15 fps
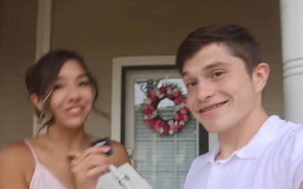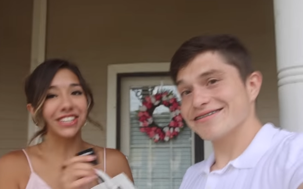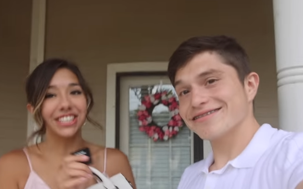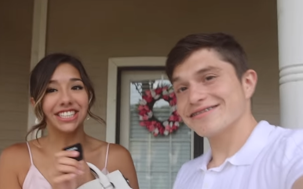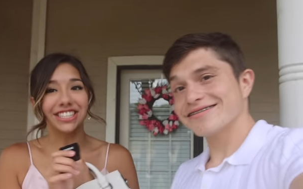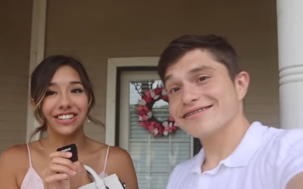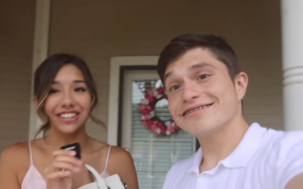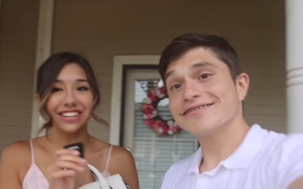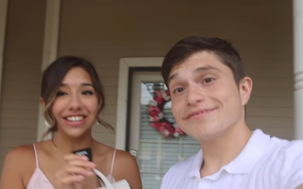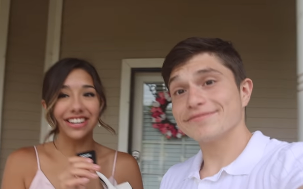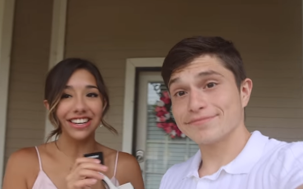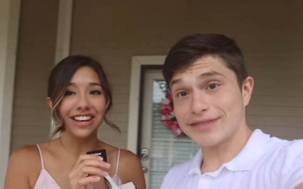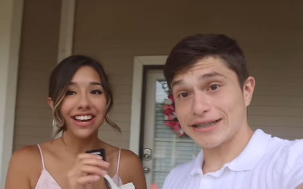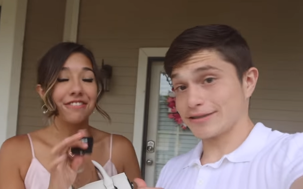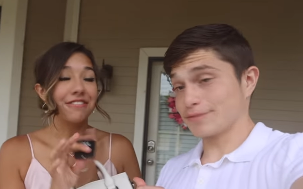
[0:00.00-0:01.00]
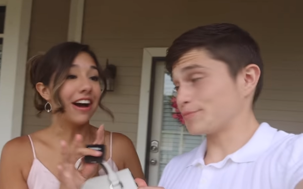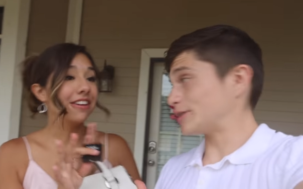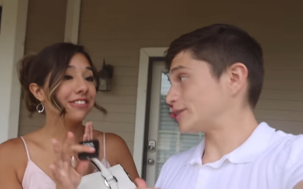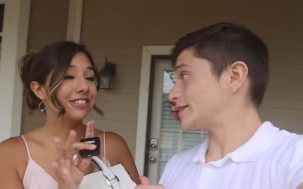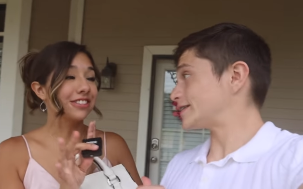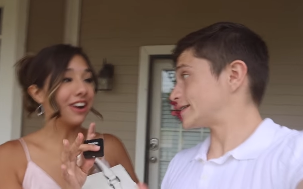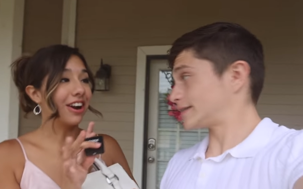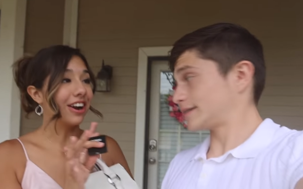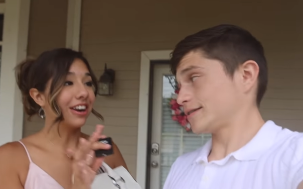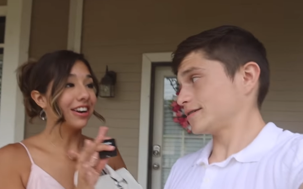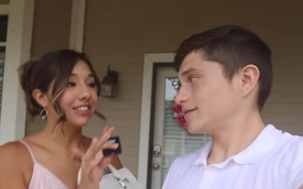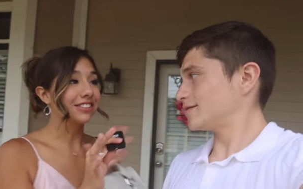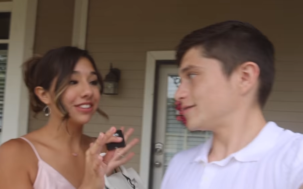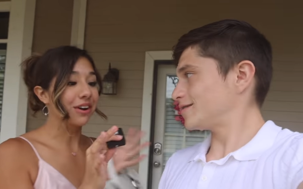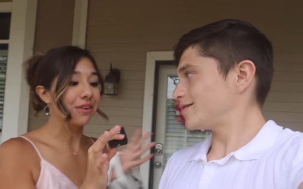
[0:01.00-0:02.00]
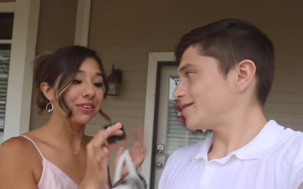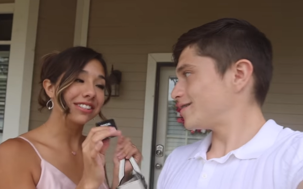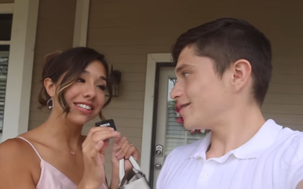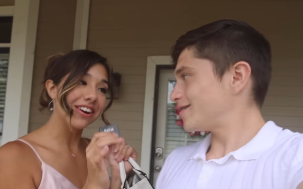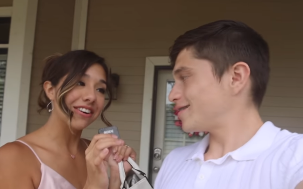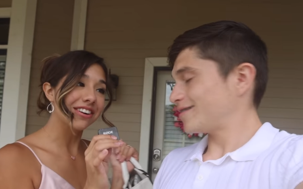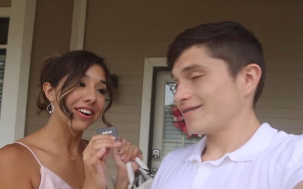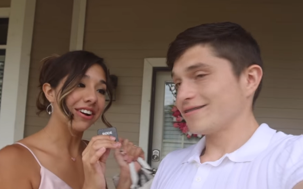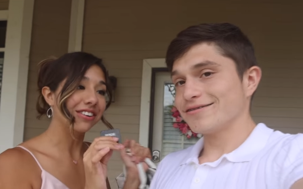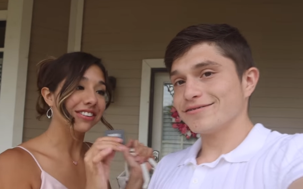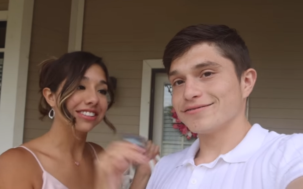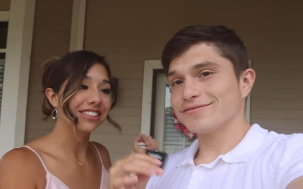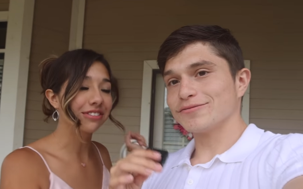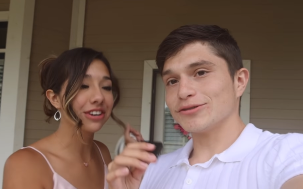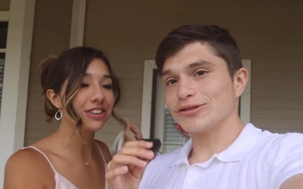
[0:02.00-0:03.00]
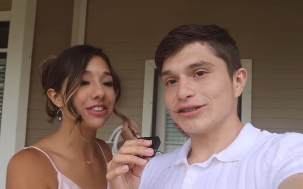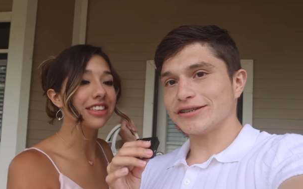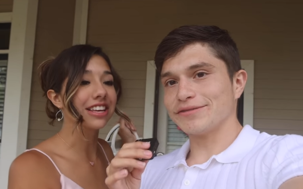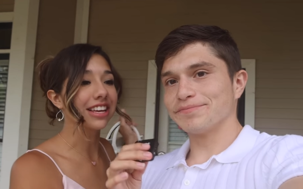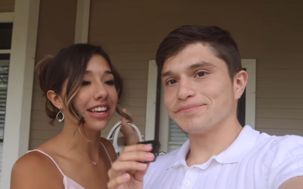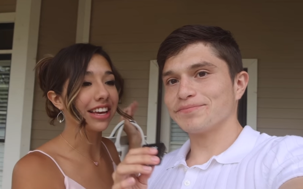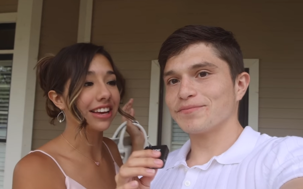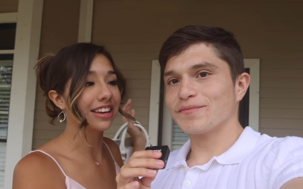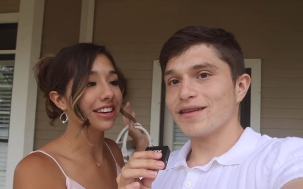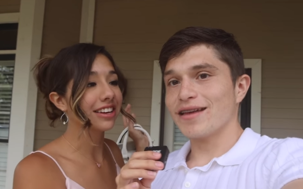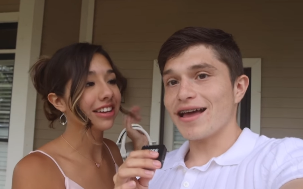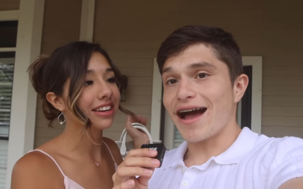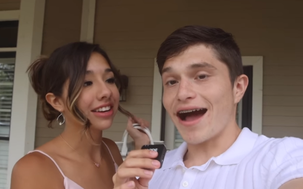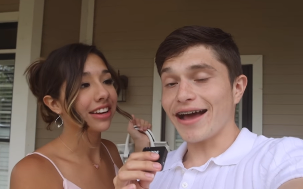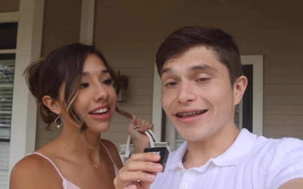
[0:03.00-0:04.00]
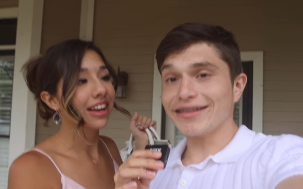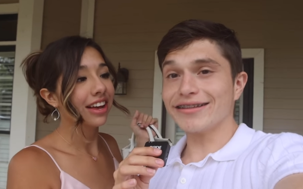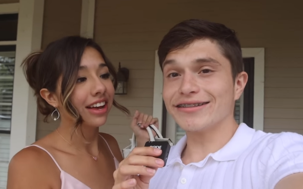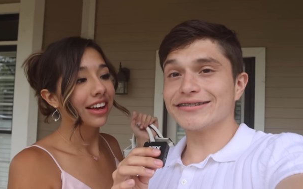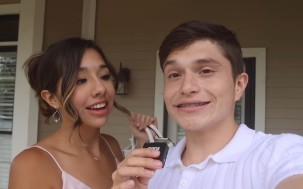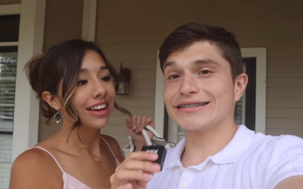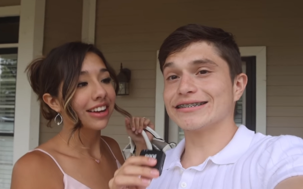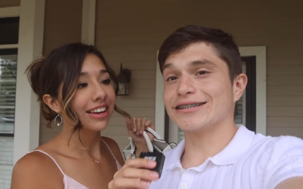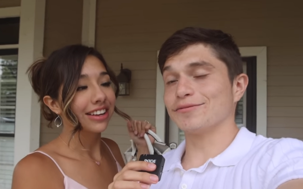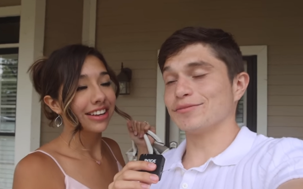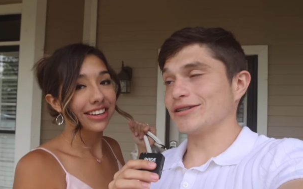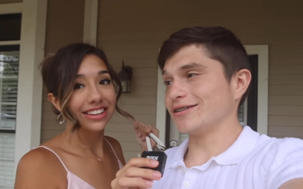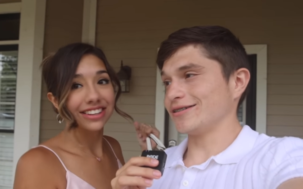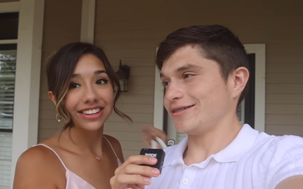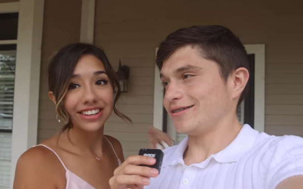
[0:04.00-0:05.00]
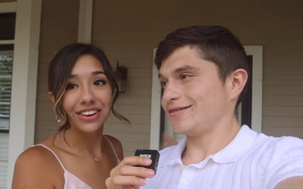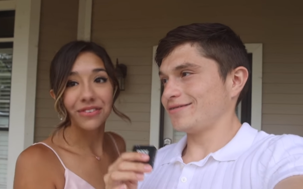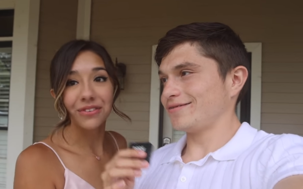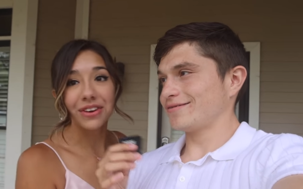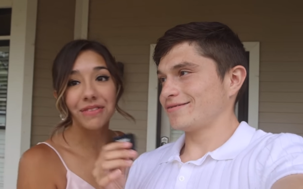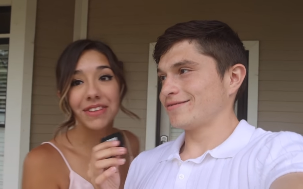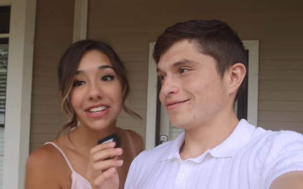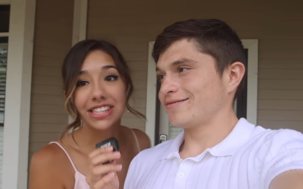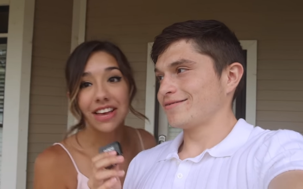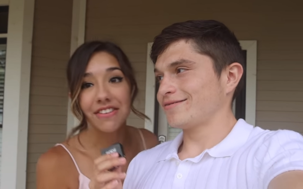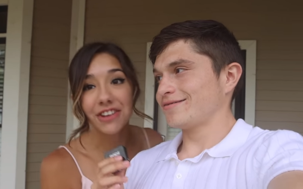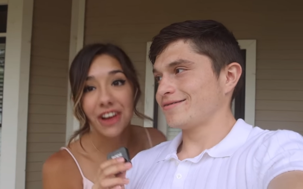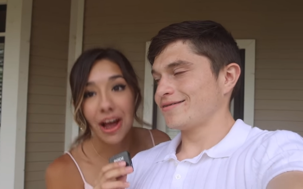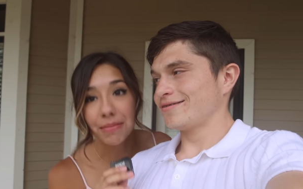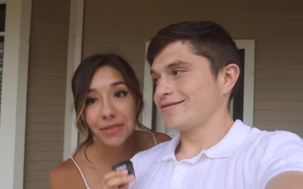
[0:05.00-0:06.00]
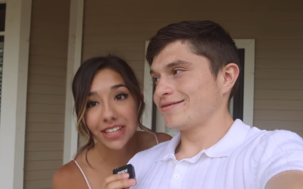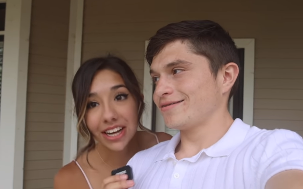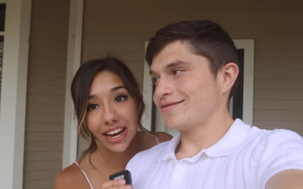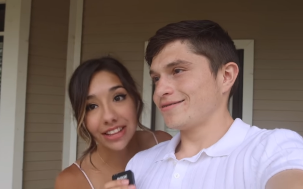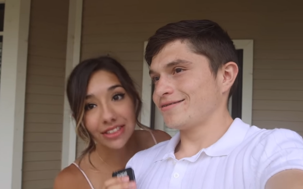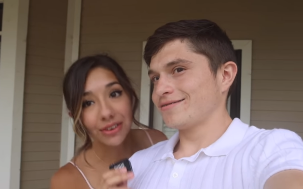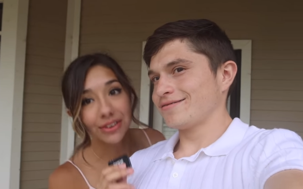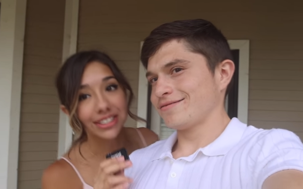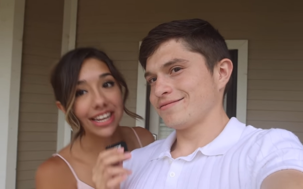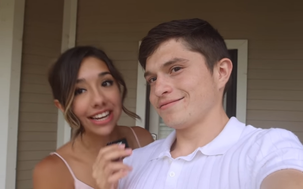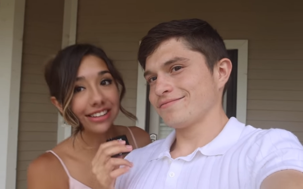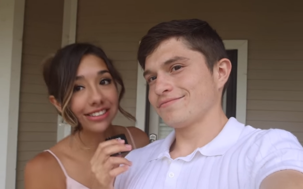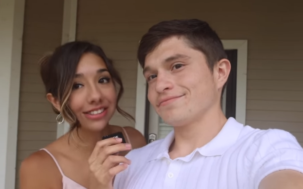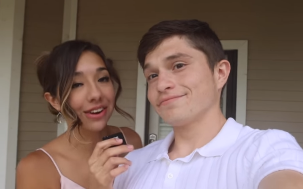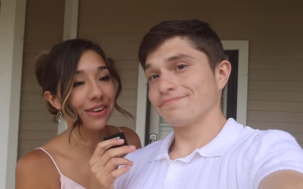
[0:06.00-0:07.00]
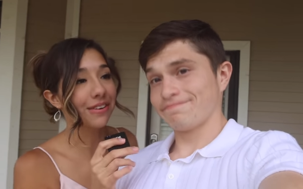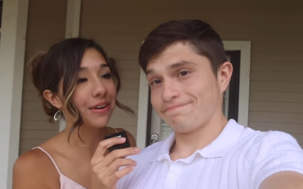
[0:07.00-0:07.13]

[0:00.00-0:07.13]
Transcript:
Speaker 1: really good. Five star. So we'll see how it goes. What we'll are you see. thinking?
Speaker 2: I think this is gonna be good.
Speaker 1: We've been saving our appetite the whole day, so